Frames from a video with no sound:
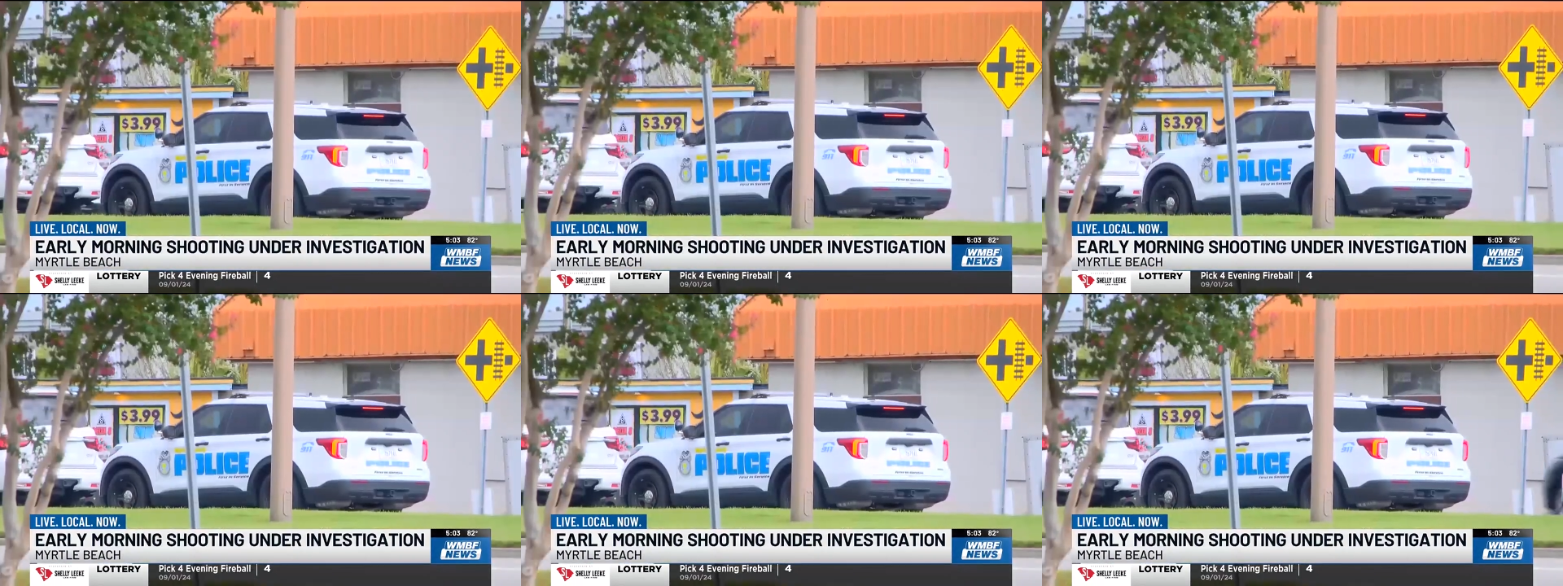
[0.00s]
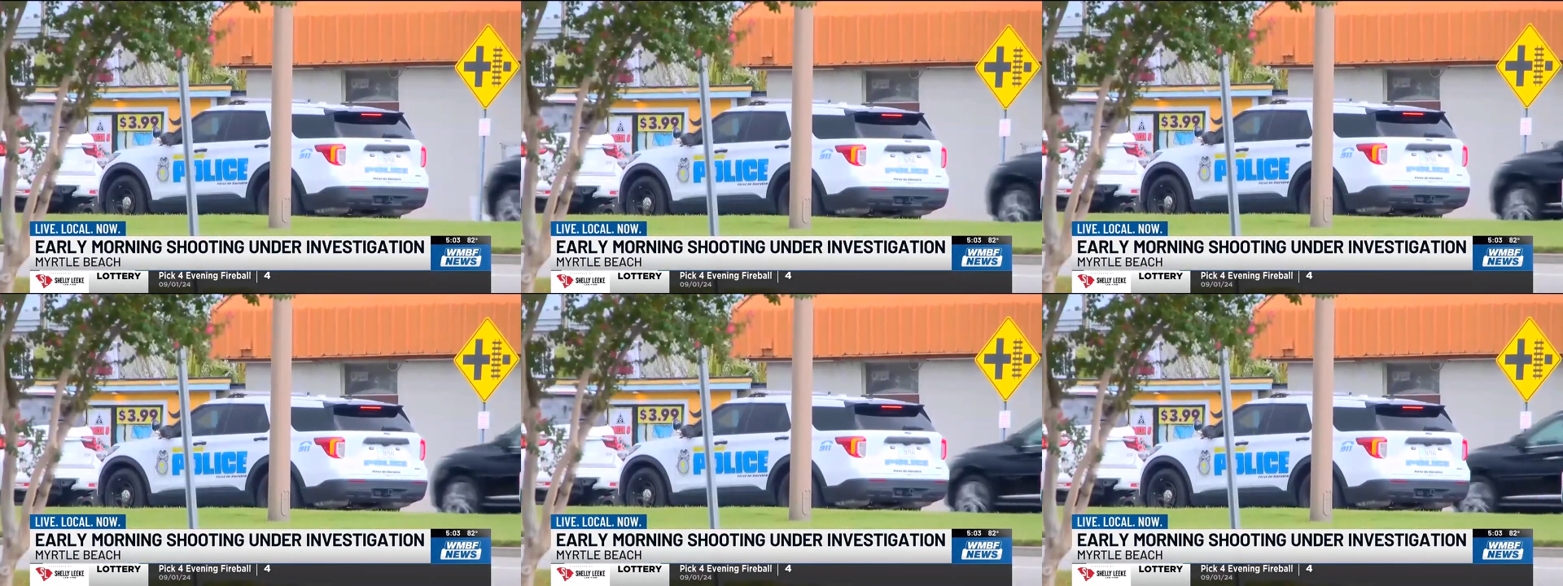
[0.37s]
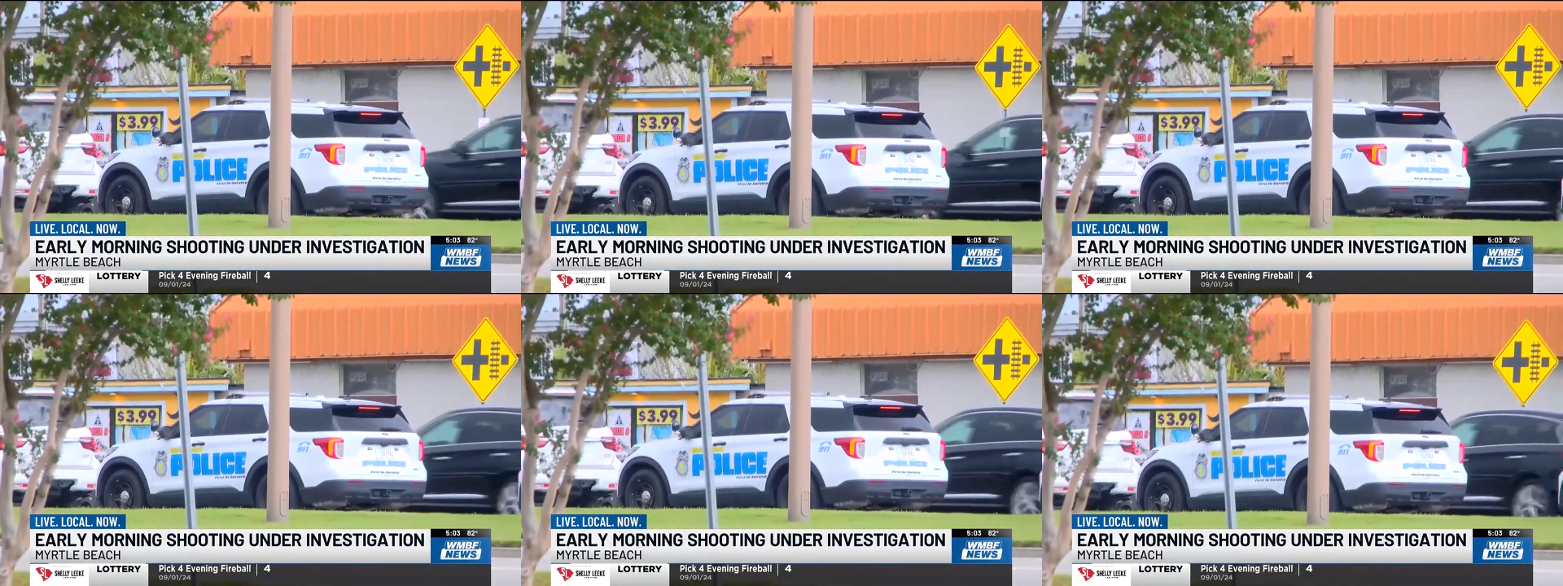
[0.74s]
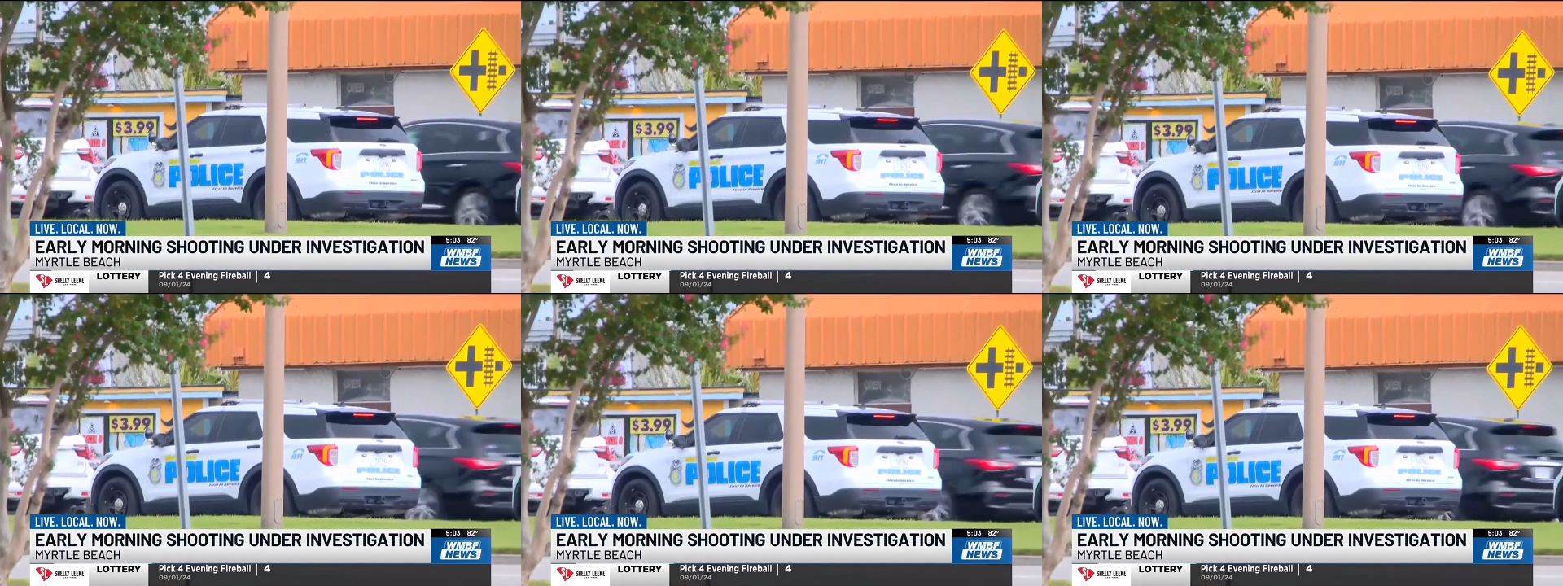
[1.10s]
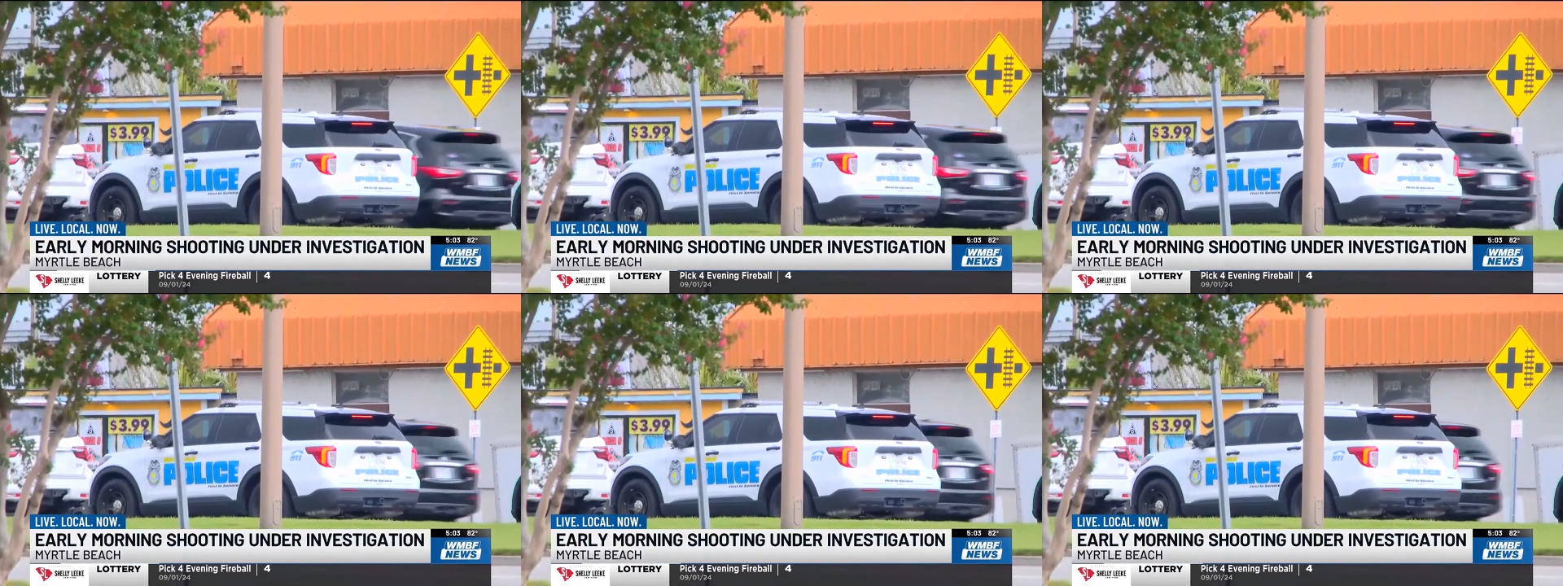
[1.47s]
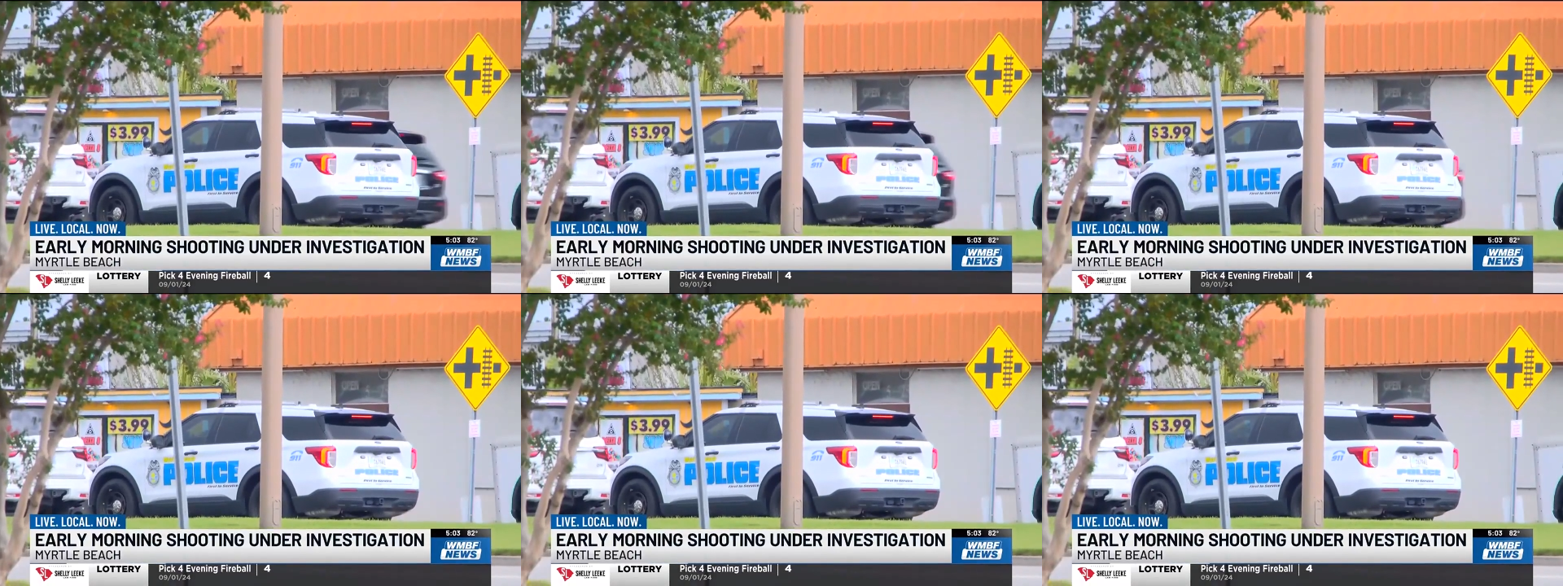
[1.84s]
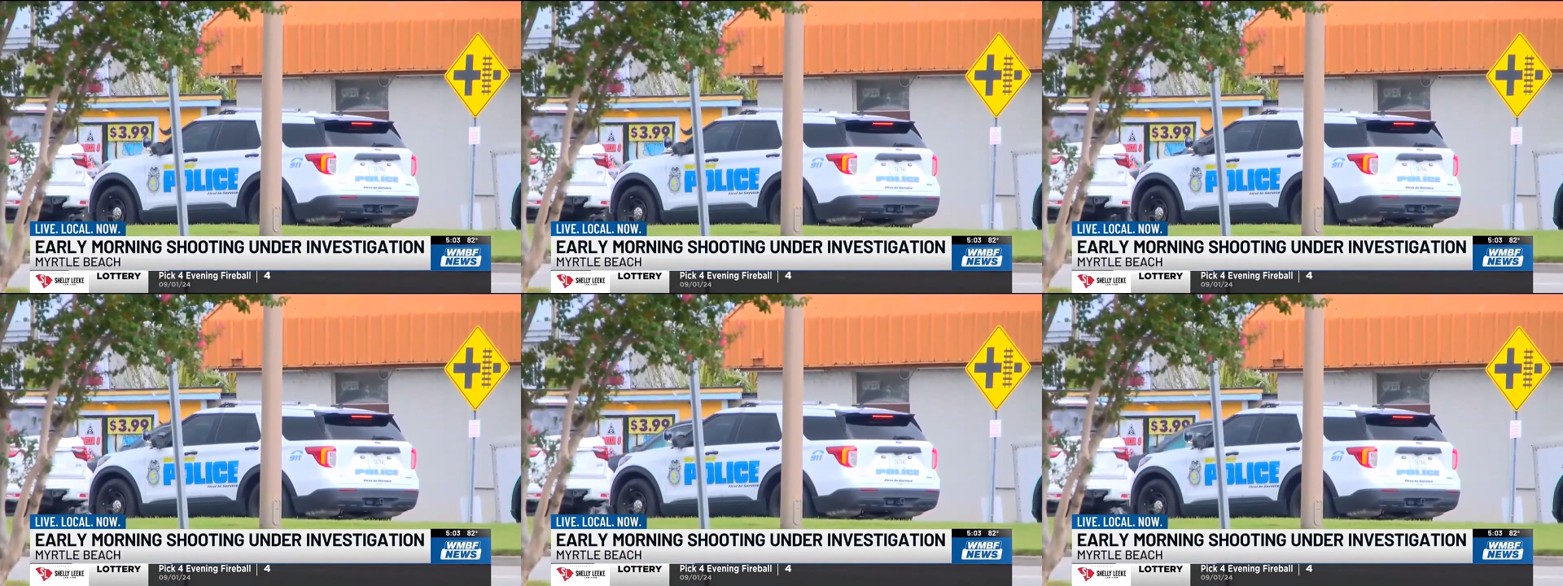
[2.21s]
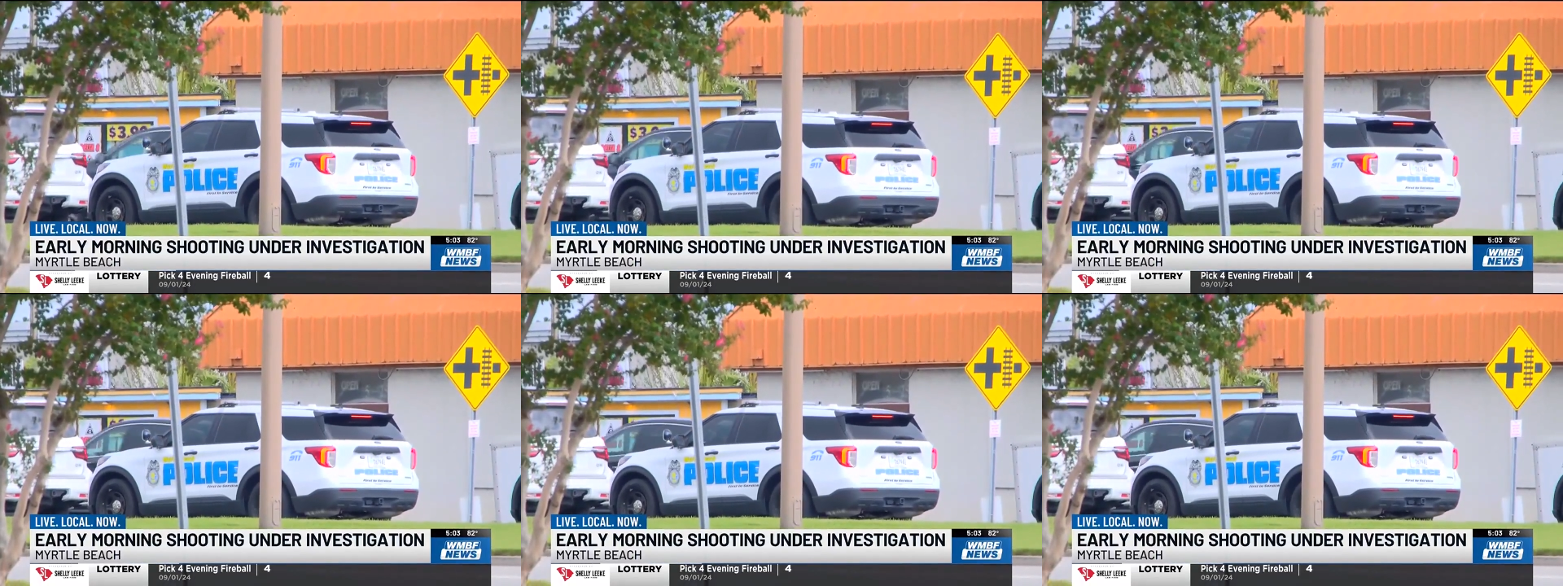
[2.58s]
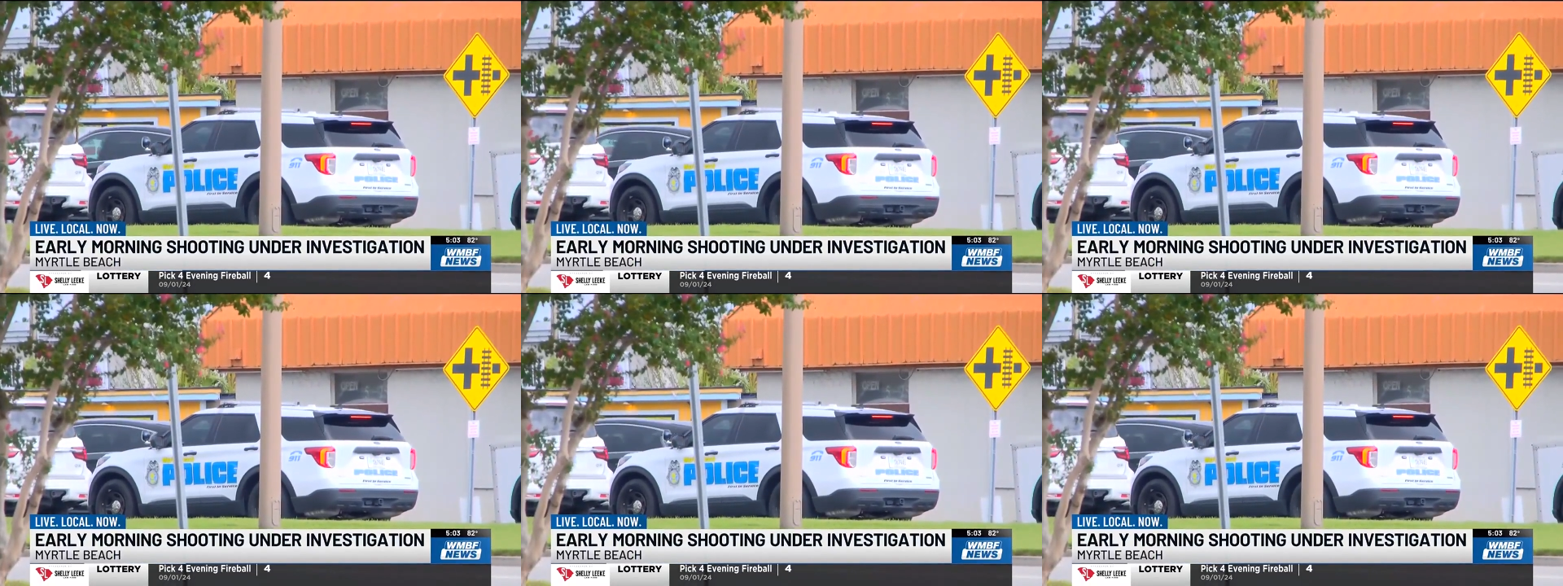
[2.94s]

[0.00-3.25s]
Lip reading: Nobody's mouth can be seen.